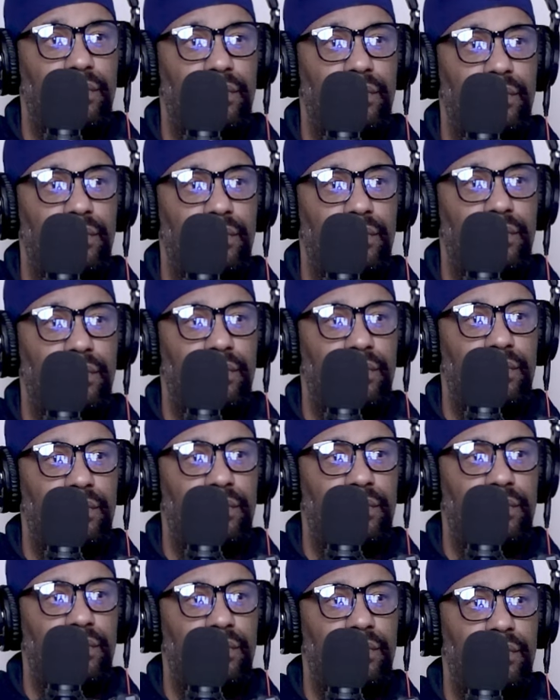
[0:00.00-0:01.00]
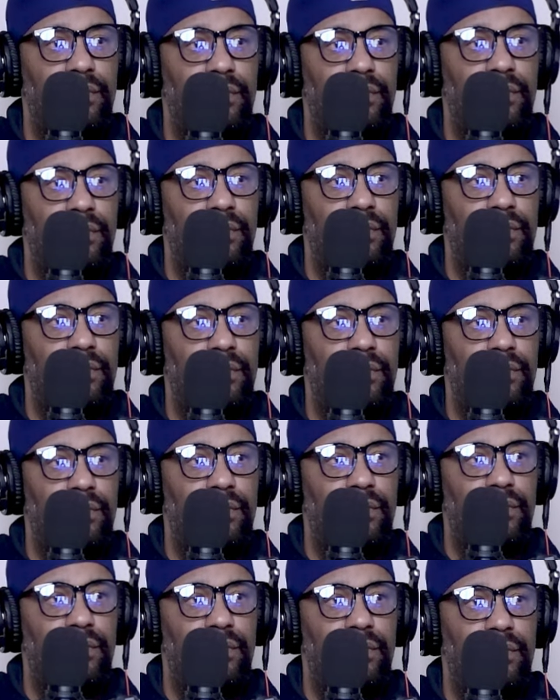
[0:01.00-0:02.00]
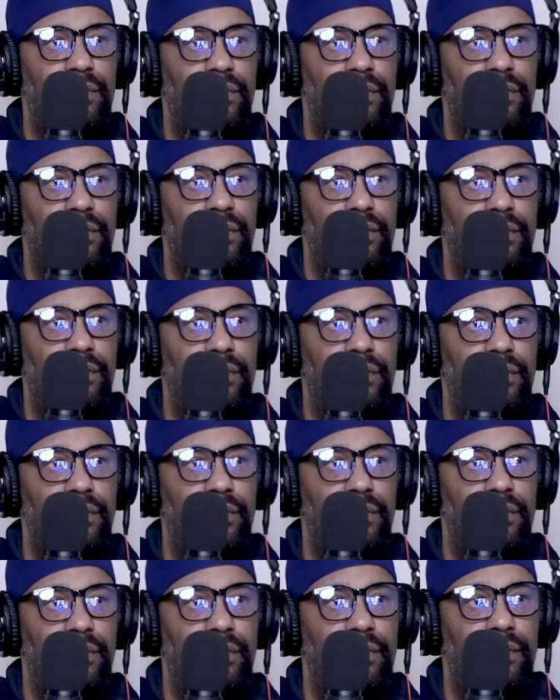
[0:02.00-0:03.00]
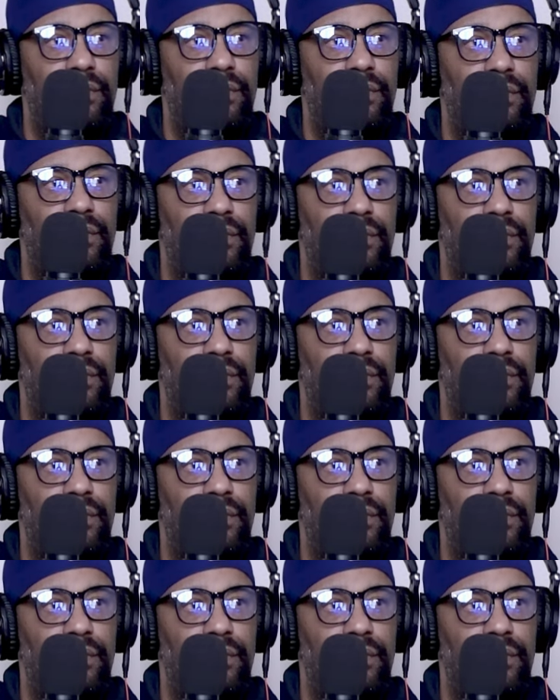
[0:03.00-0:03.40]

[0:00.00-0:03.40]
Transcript: (not speaking)